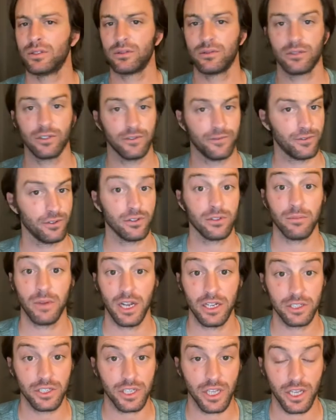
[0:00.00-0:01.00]
to further my
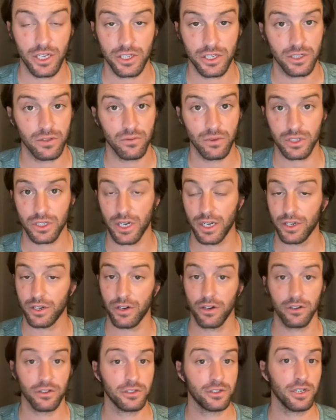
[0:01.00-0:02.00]
education, which I
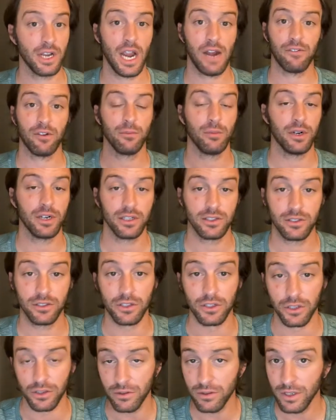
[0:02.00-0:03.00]
encourage everybody to
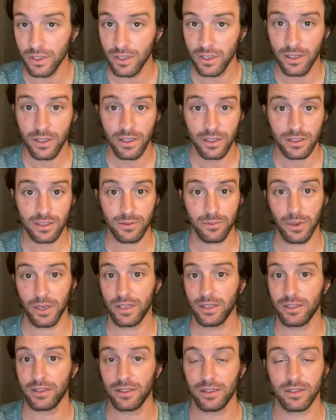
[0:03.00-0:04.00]
do.
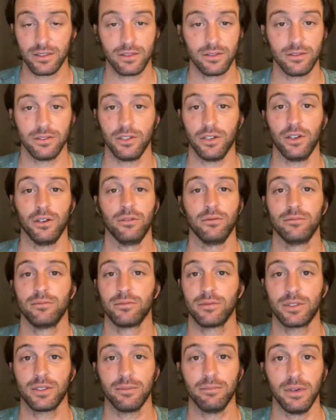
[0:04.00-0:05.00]
Spend, you know,
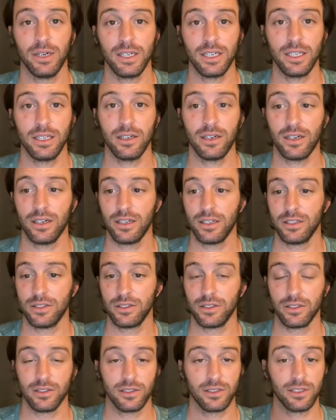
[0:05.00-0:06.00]
some money
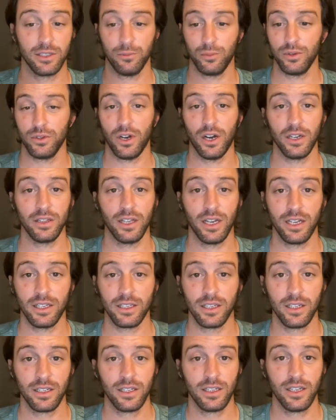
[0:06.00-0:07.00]
on simple
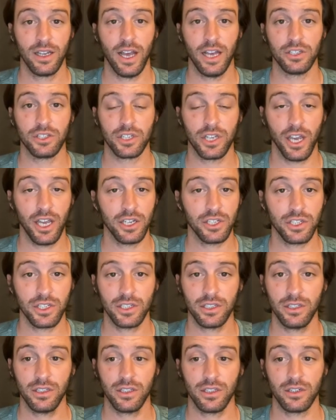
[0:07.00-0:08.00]
online
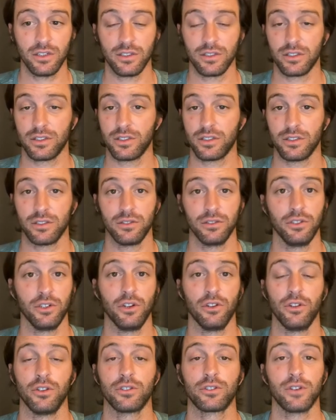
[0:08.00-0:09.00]
education. There's, you know,
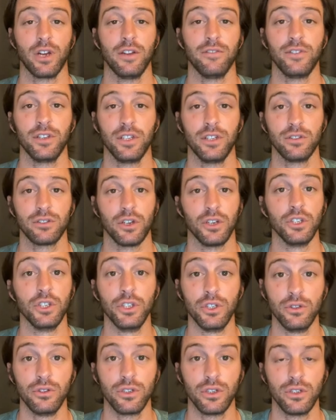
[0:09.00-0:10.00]
there's great videos on
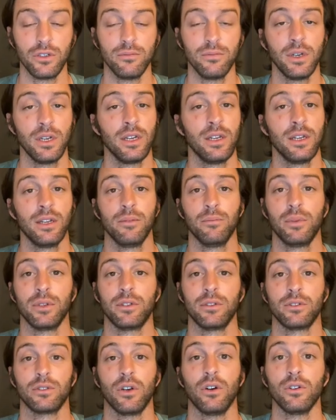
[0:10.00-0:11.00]
YouTube but
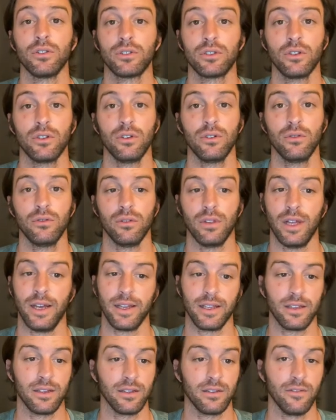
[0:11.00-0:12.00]
there's also
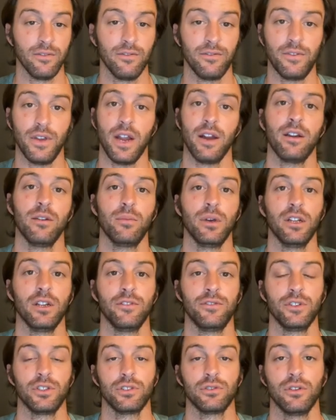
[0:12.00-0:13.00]
like very
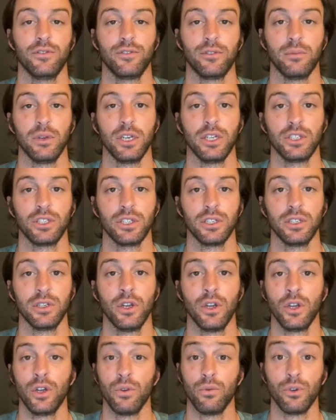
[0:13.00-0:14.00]
beneficial information
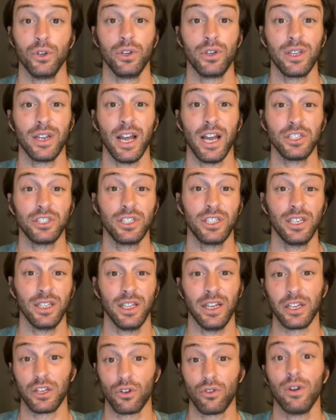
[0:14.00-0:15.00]
where you can actually get
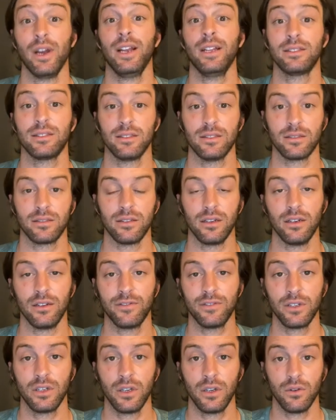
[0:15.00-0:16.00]
like credits and
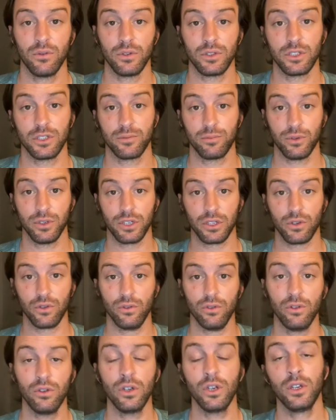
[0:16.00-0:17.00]
stuff, which is pretty
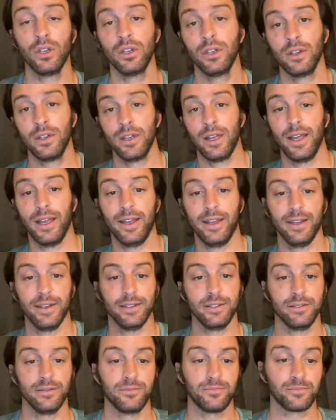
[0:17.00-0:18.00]
cool.
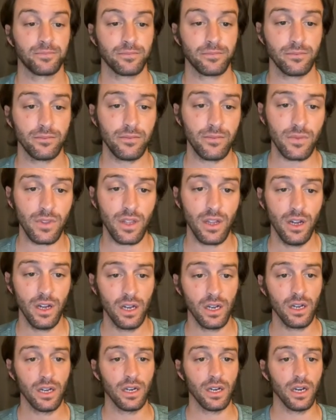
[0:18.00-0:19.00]
And uh,
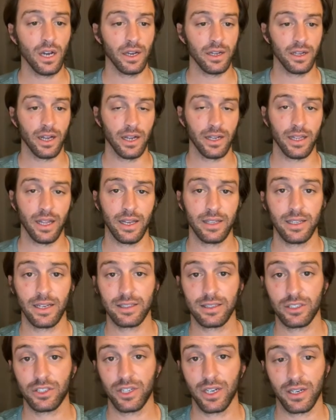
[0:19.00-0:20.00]
I, I, I like
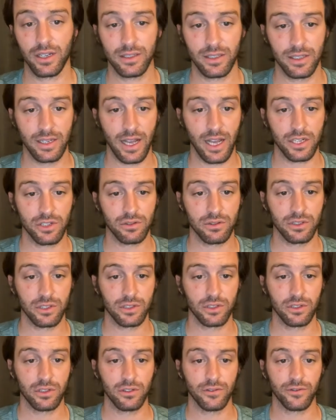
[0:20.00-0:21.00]
to check out the National
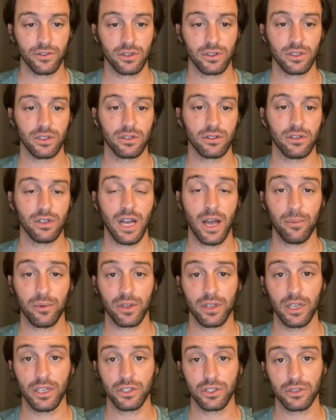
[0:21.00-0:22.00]
Institute for Clinical
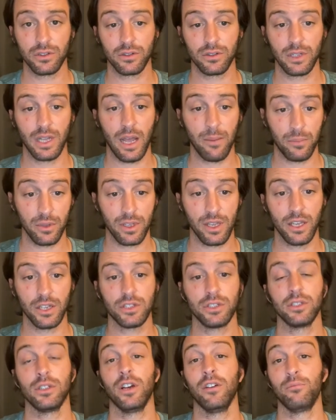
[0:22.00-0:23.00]
Application
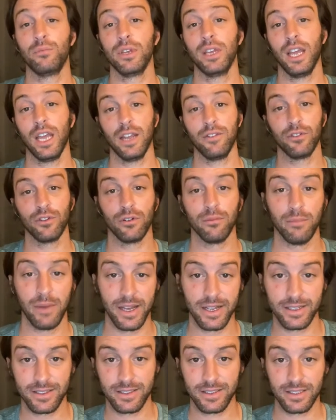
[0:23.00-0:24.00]
Application of Behavioral
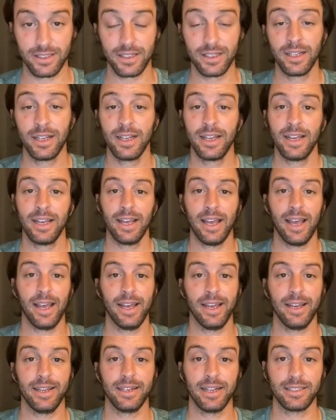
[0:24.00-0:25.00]
Medicine,
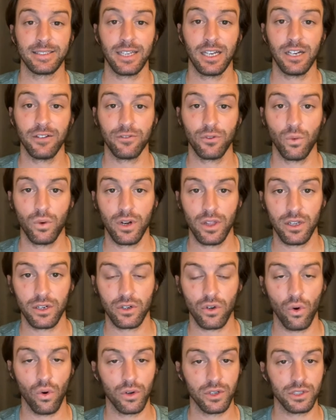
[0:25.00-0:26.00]
and I signed up for one of their
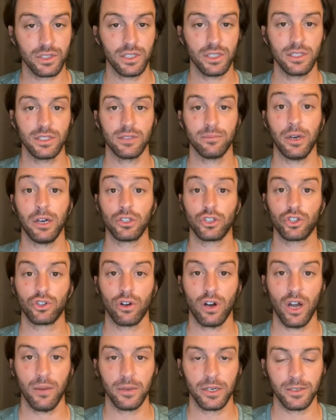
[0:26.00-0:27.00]
courses about
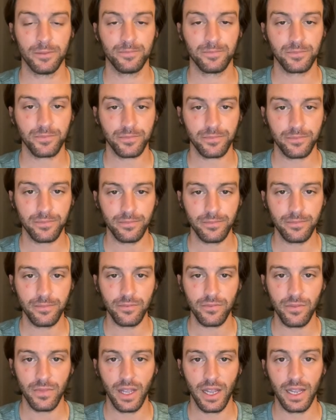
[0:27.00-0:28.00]
trauma,
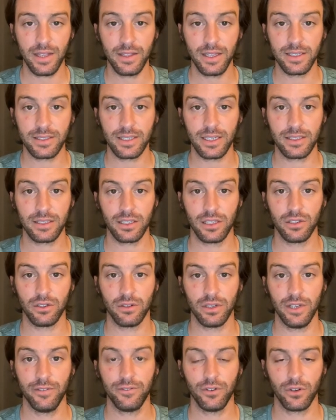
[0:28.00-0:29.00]
and they sent a little
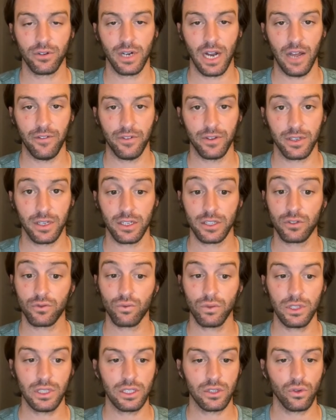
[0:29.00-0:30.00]
infographic, and it's
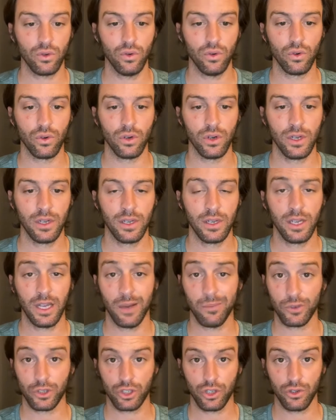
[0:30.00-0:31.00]
really cool. I'm
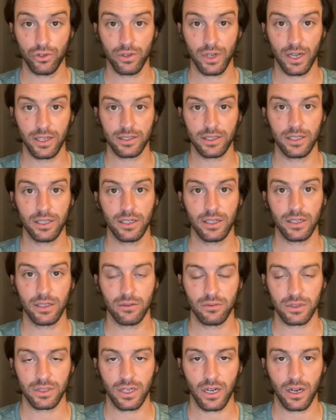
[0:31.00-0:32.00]
gonna show you guys here, and
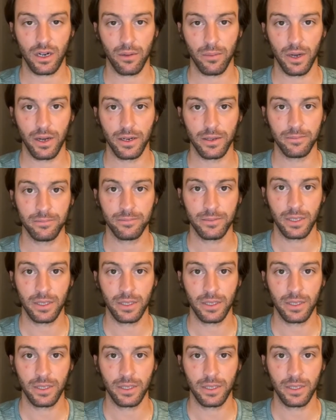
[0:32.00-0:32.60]
we'll talk about it.